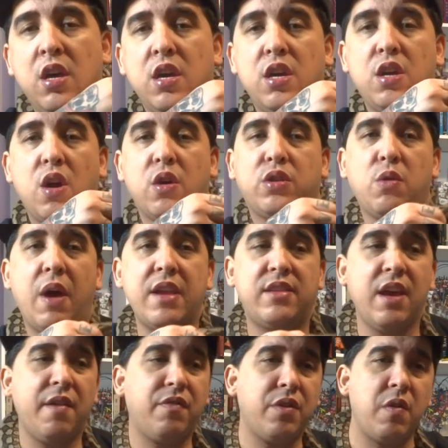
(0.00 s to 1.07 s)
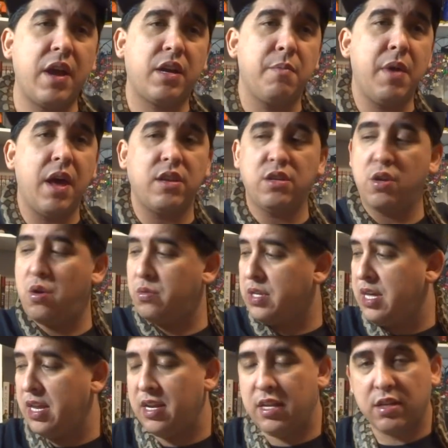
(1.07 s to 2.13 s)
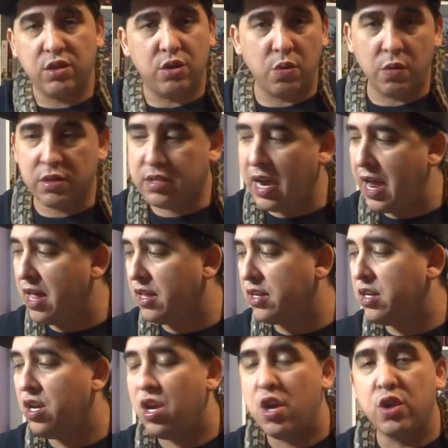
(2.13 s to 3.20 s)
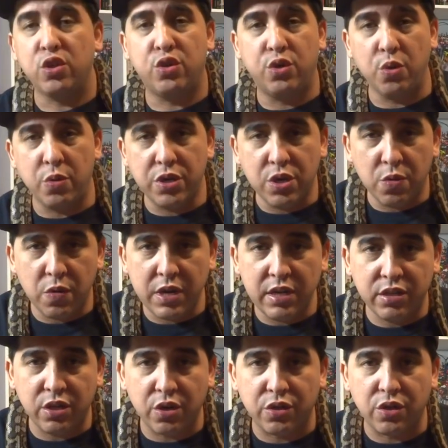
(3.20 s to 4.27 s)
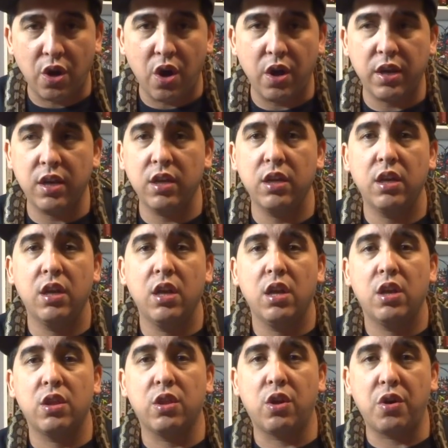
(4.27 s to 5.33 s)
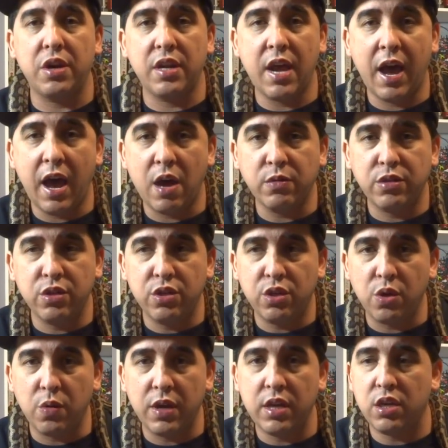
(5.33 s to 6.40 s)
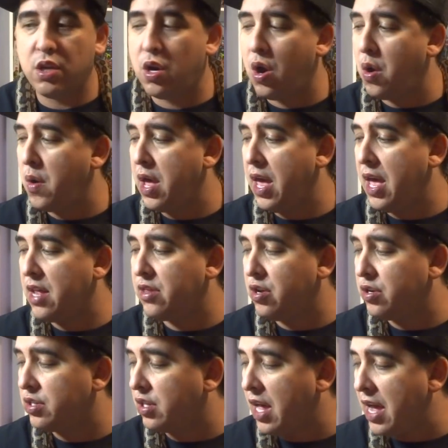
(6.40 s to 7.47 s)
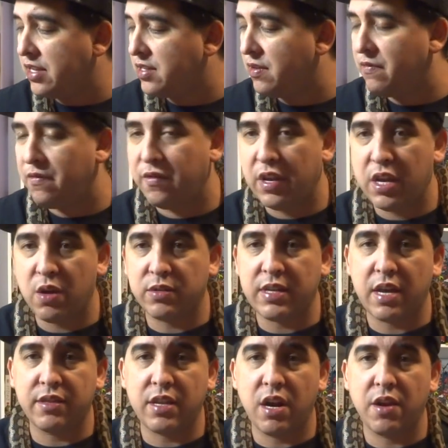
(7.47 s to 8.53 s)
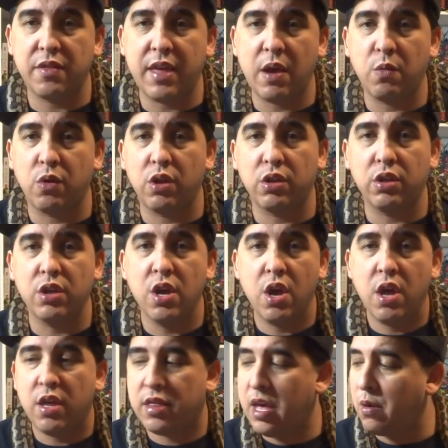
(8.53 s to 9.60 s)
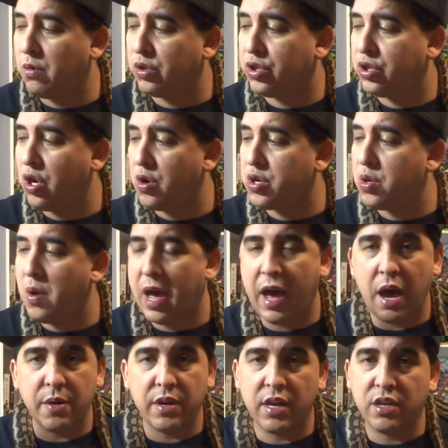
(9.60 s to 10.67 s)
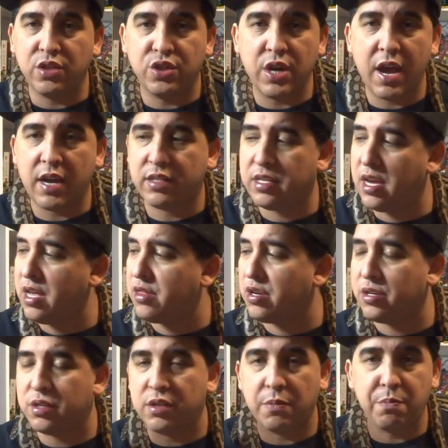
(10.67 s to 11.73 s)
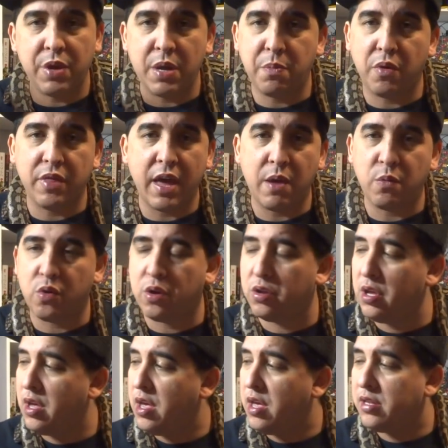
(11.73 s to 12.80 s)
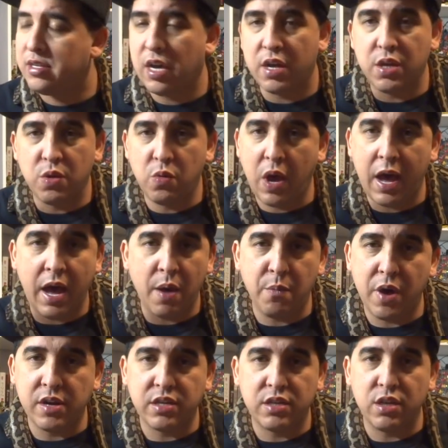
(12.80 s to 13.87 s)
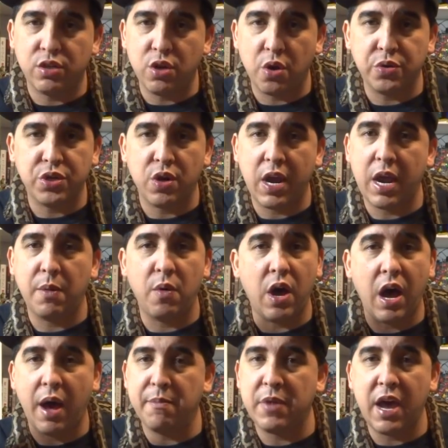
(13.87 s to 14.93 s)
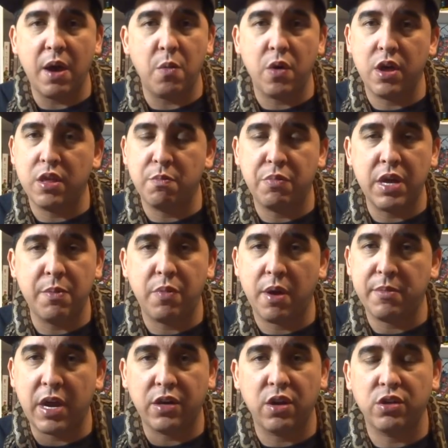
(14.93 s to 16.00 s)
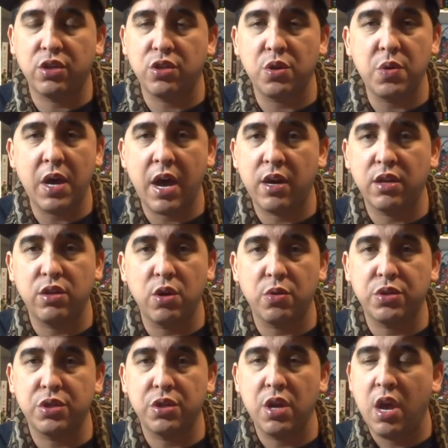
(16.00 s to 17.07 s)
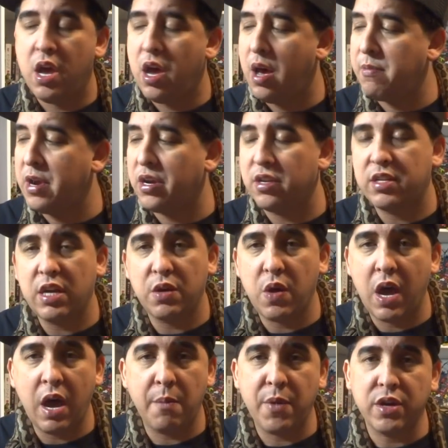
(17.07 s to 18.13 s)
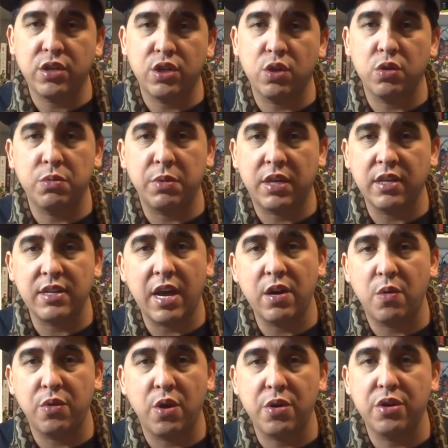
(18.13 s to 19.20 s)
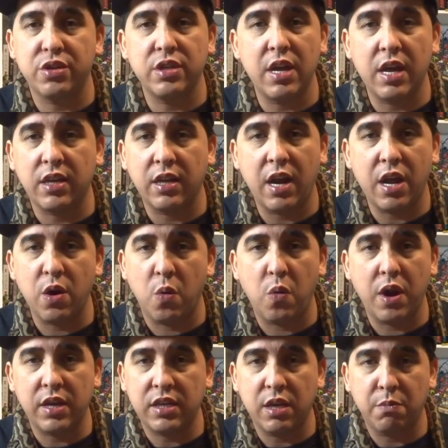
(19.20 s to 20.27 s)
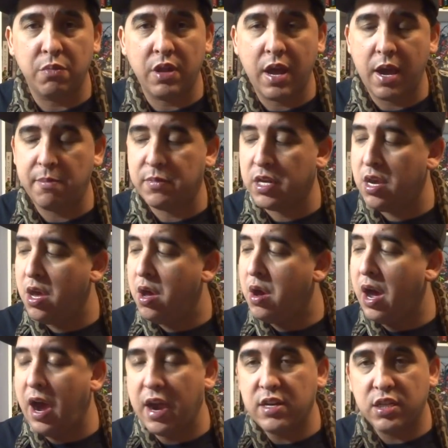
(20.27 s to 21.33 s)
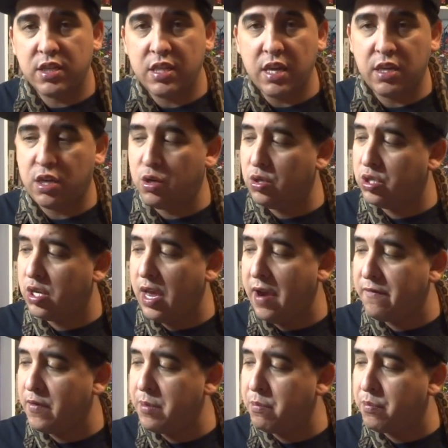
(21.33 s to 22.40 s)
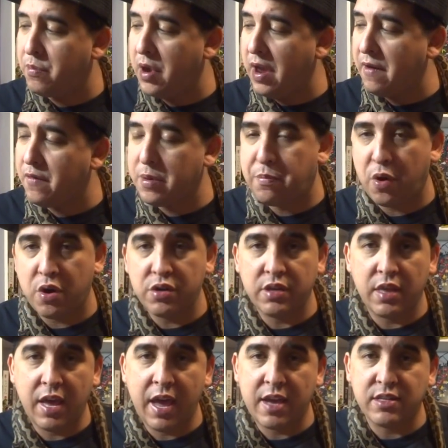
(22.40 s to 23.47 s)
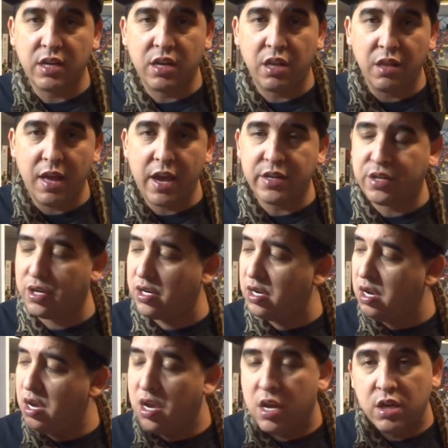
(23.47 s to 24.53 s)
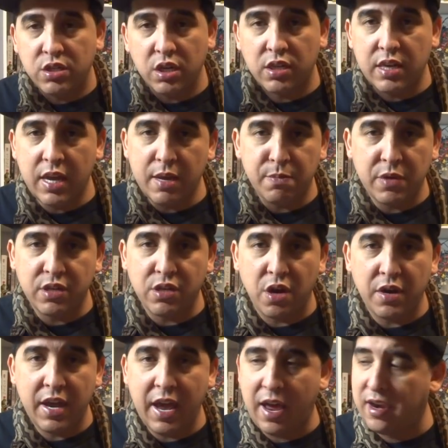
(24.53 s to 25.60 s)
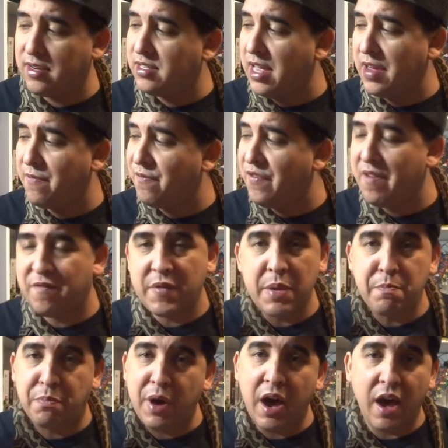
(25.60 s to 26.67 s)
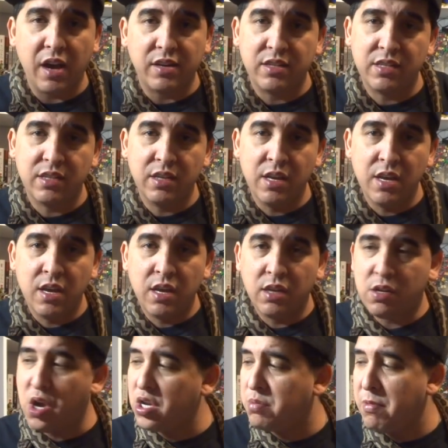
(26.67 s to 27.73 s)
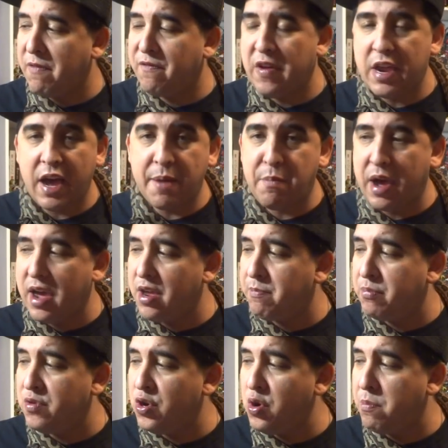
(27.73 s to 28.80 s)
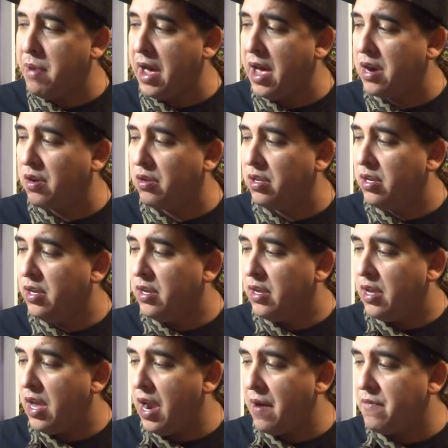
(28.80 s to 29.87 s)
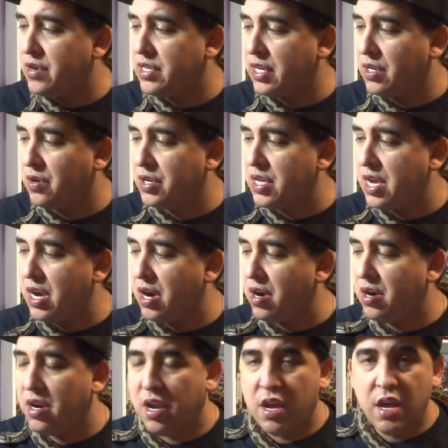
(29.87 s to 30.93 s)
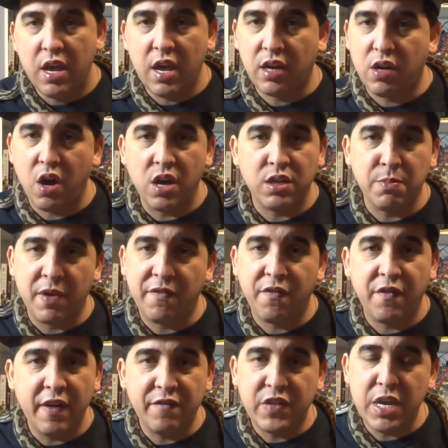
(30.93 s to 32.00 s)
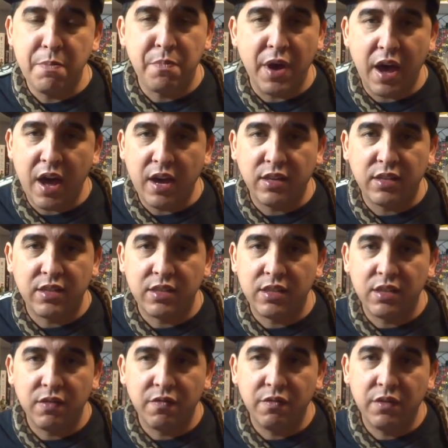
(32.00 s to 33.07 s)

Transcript: You know, so I definitely recommend, you know, getting, doing Tylan, doing your research on it, learning how to do it, you know, and there's lots of videos out there that will, that will show you how to inject it, and there's people that will, tell you how much to dose your animal. I'm not one of them people. I'm not going to show you how to dose. I'm not going to tell you how much to use because I don't know your snake and I don't want to get blamed. I just think you should, every every person that has a collection should keep this on hand. It's like 50 bucks. It costs me I buy a new bottle every single year. It costs me 50 bucks